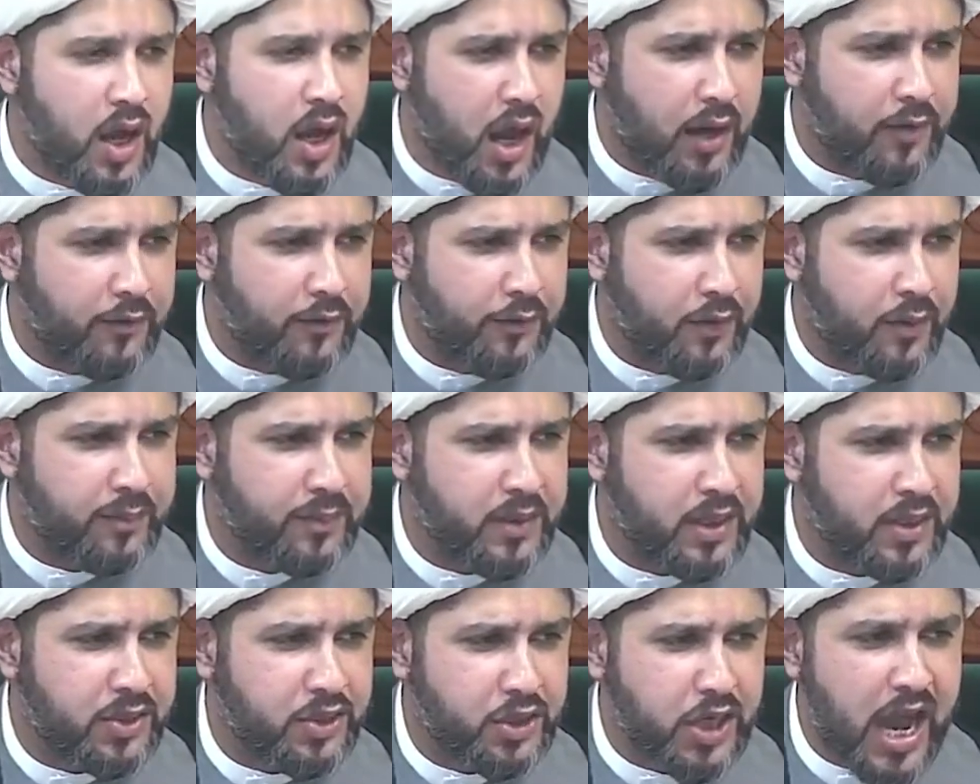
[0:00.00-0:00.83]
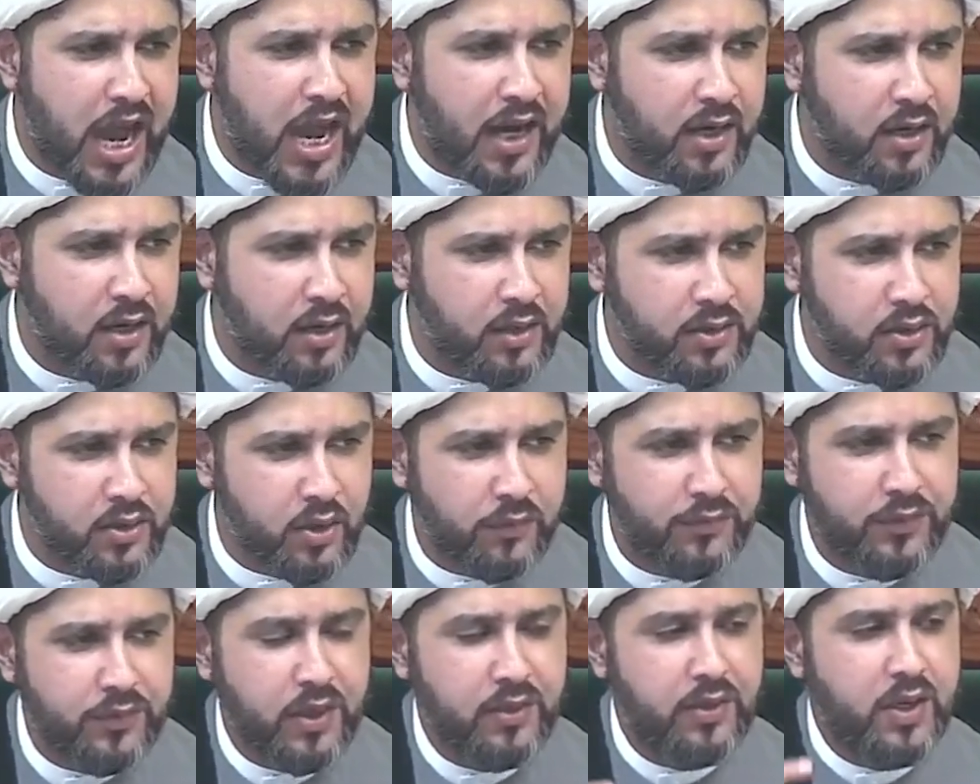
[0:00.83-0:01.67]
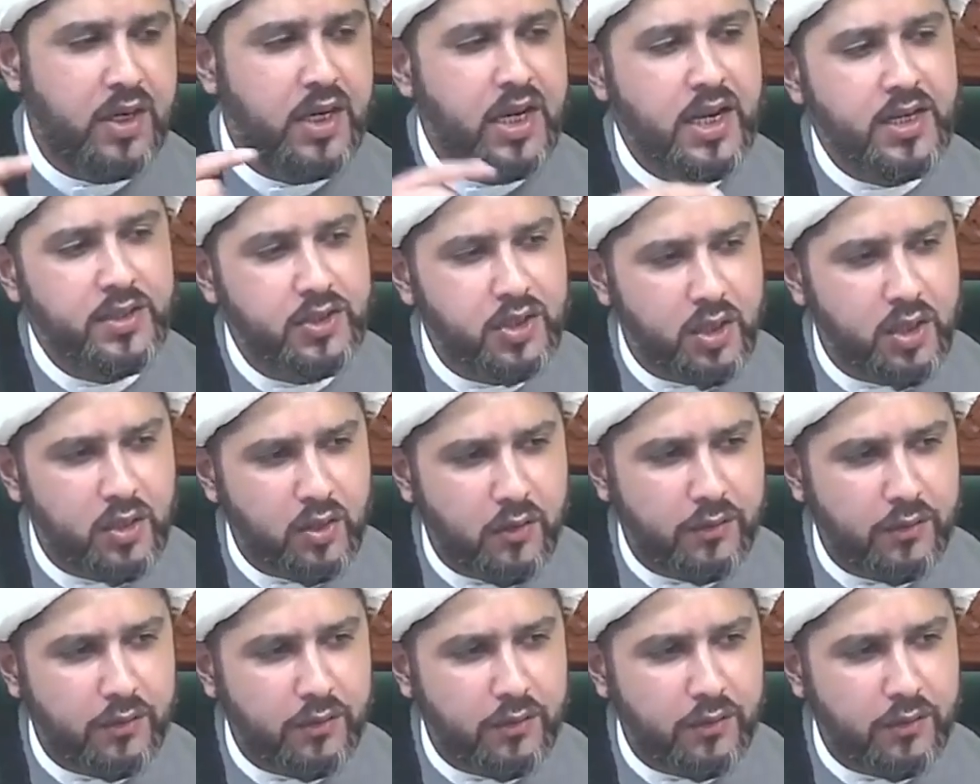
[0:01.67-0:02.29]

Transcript: and from the shackles of the religion